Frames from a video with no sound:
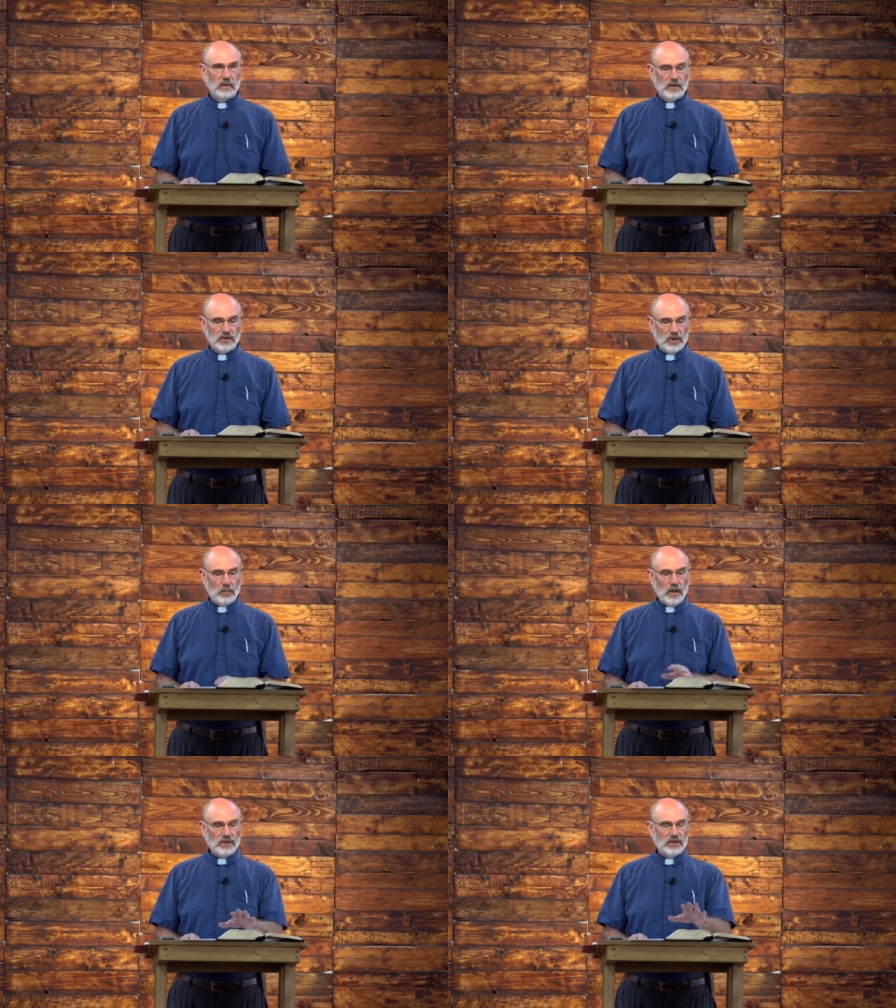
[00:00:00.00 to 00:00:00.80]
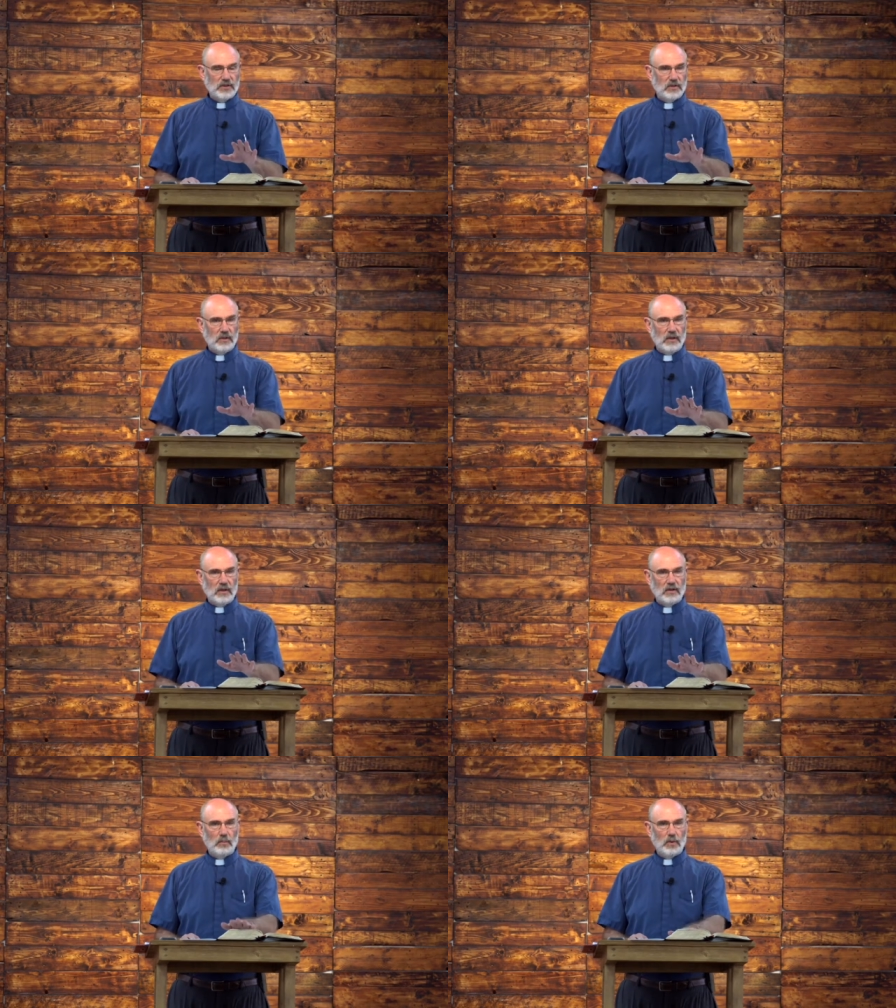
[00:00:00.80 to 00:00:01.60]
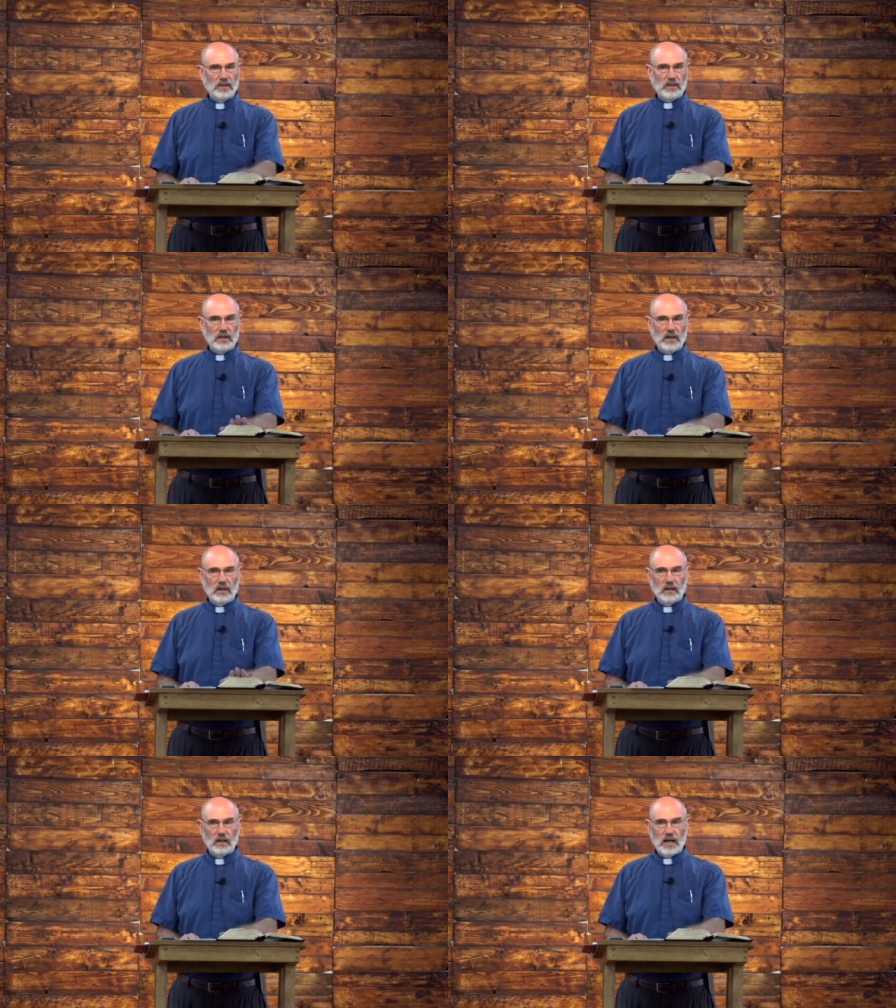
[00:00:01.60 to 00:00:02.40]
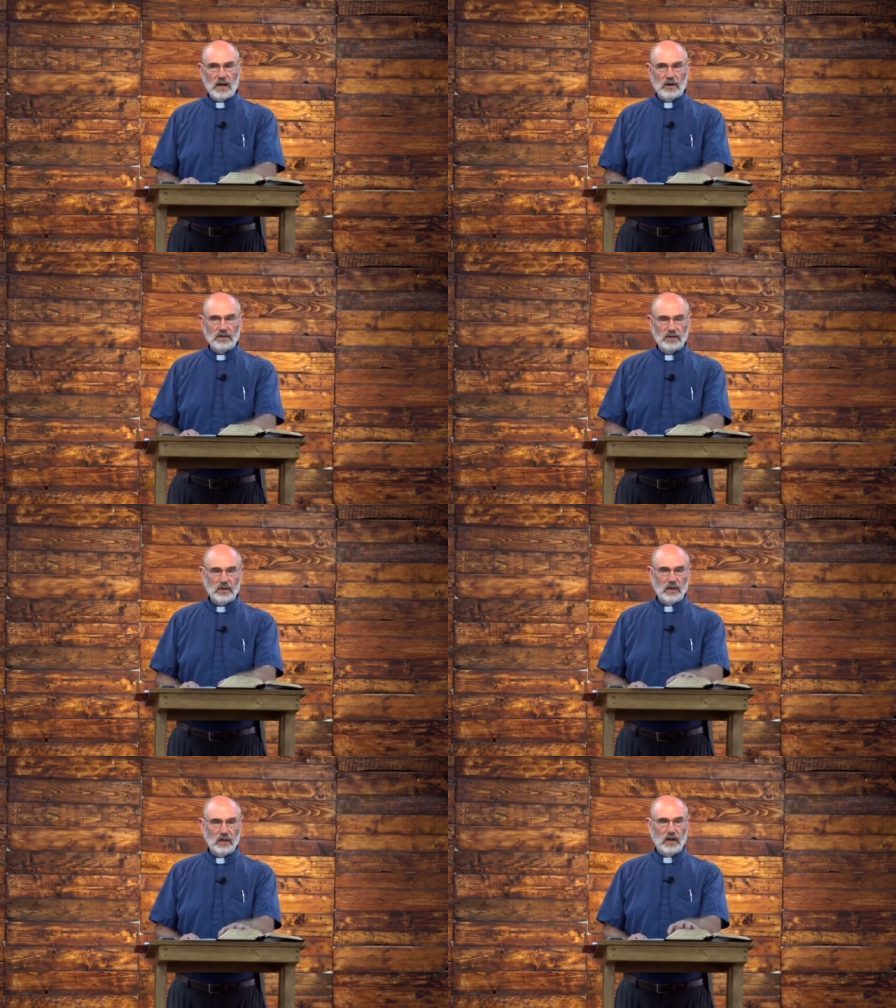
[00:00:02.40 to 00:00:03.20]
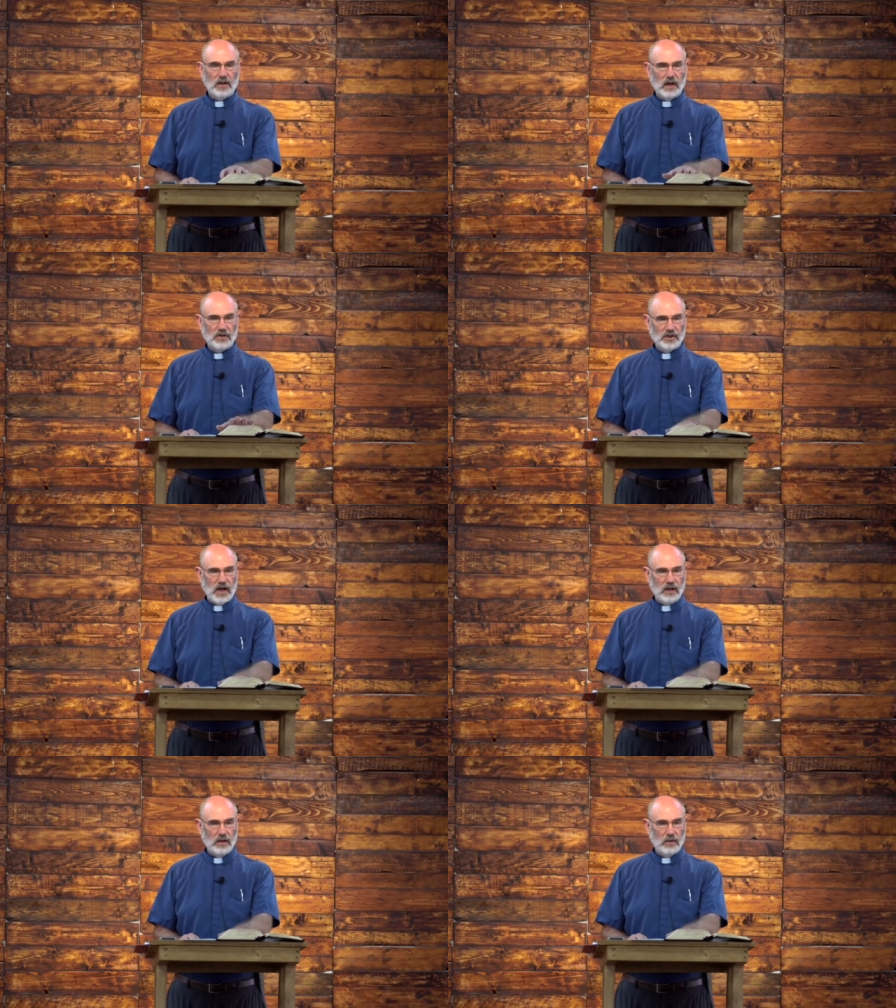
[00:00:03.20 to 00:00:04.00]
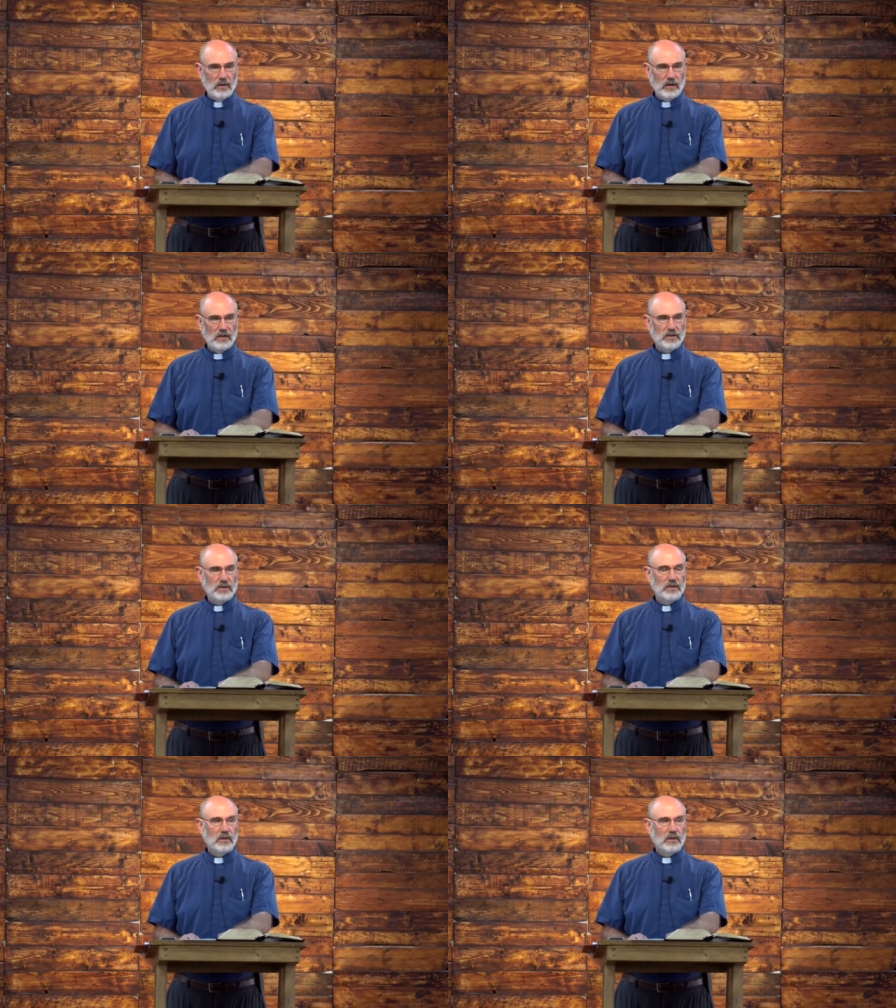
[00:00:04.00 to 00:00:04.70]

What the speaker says: So once the house at Shiloh is